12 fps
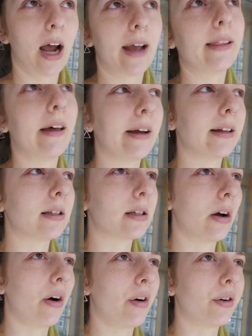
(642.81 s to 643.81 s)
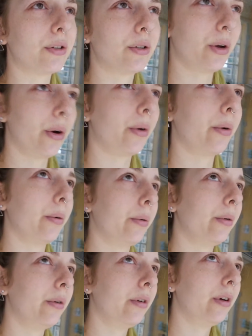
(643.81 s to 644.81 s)
guidelines are
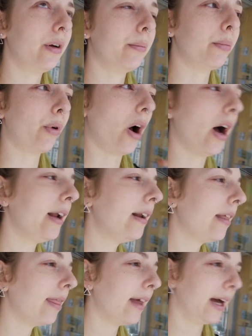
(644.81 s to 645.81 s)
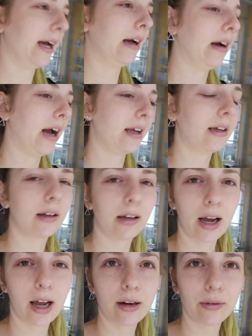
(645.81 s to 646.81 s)
so broad that I can
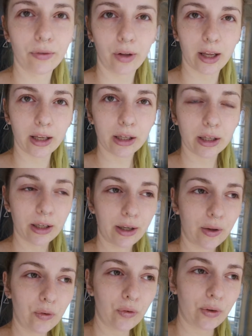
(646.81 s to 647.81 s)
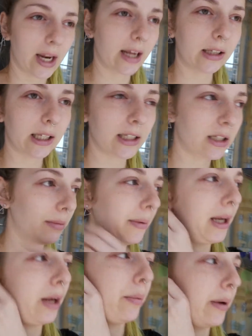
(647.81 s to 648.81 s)
kind of like finagle it to
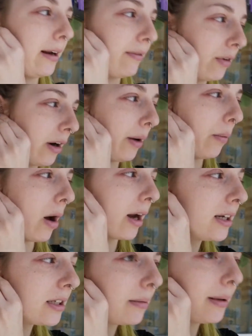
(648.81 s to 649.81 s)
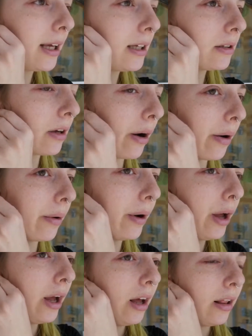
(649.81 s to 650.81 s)
be whatever I want it to be. So
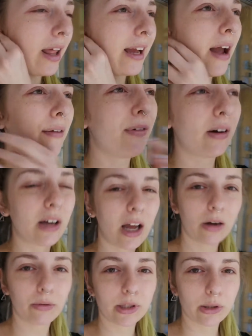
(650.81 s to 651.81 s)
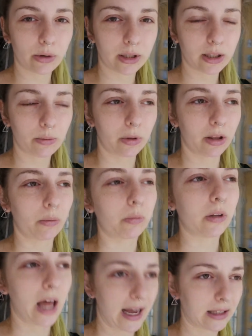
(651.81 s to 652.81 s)
like I feel kind of restricted with the
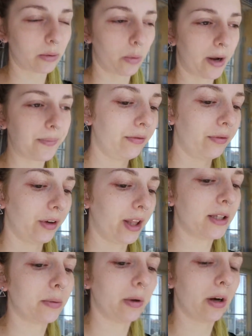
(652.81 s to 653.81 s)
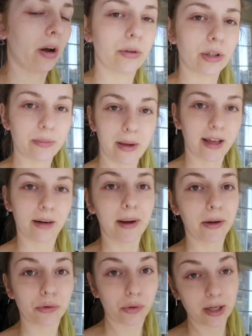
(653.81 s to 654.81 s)
last one. For this one, I'll just make it
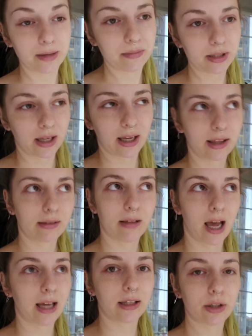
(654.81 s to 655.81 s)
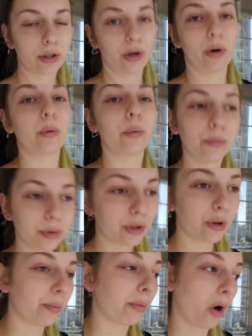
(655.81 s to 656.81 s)
about dreams like that. It's so,
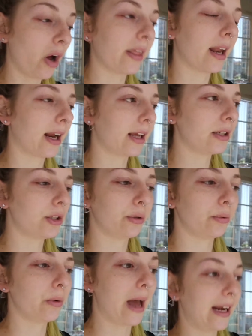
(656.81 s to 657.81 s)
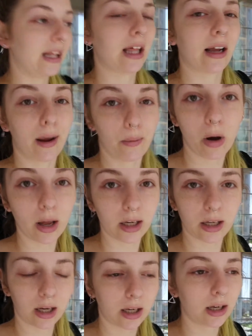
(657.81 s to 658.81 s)
so broad that I could do anything I
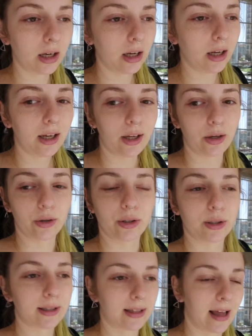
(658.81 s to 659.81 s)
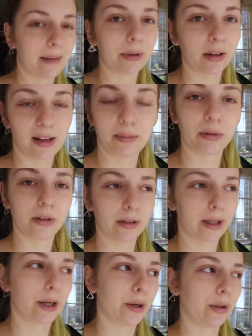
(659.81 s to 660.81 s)
wanted and, you know, just slap the label
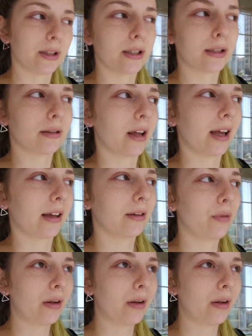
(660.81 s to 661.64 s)
like, oh, this is like